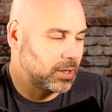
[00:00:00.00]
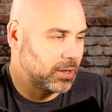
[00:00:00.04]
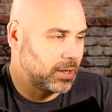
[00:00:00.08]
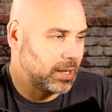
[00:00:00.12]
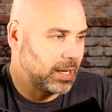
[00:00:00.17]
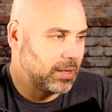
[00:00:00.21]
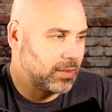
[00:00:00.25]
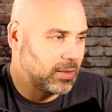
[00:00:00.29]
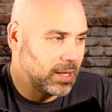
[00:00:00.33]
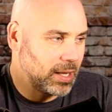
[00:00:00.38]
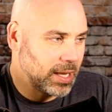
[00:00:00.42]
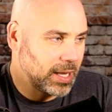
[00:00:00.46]

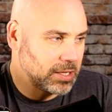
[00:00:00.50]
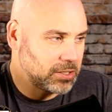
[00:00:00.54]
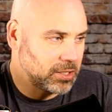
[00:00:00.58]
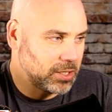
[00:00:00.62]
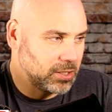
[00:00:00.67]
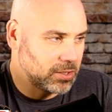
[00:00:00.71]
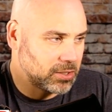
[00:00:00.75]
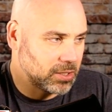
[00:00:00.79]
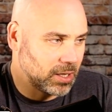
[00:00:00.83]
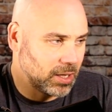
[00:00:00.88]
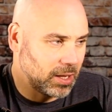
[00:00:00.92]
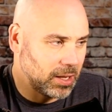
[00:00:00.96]
in the
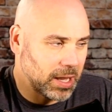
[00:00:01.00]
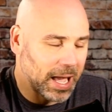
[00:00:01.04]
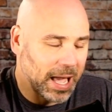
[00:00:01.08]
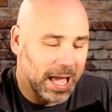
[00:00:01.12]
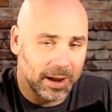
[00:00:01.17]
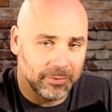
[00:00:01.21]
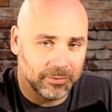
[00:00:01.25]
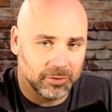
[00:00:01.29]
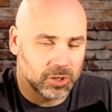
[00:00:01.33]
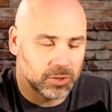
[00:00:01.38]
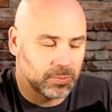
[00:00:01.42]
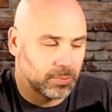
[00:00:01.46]
SEC,
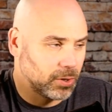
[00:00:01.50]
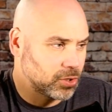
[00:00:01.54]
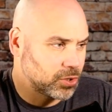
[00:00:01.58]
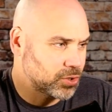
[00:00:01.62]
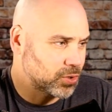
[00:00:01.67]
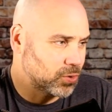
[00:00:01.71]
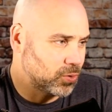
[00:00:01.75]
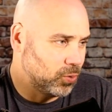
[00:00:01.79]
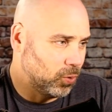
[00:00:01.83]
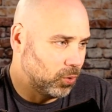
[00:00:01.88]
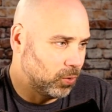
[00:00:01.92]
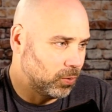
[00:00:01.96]
average per
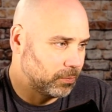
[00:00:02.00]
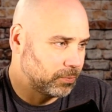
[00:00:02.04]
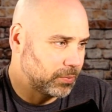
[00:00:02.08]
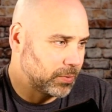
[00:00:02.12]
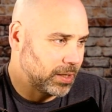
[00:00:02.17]
school,